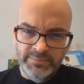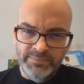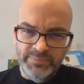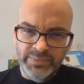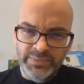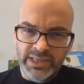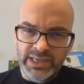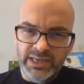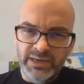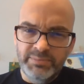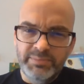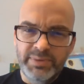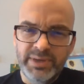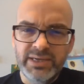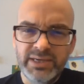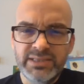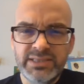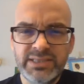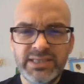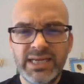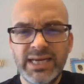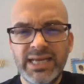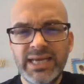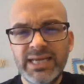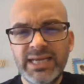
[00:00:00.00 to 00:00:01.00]
It appears
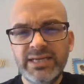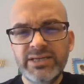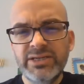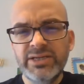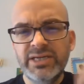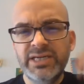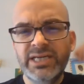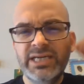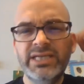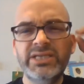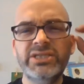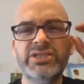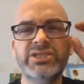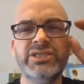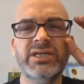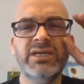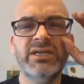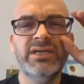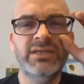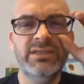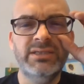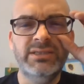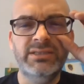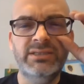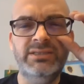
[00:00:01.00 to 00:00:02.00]
that Indonesia
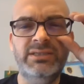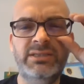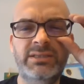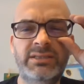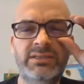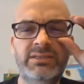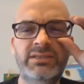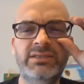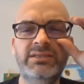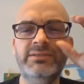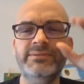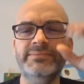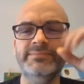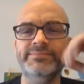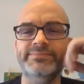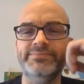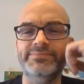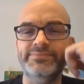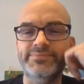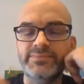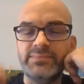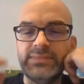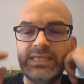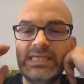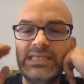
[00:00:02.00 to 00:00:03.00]

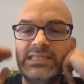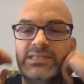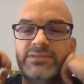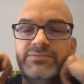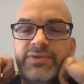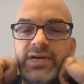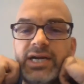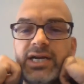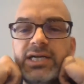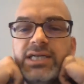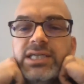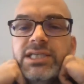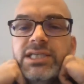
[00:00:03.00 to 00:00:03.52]
is very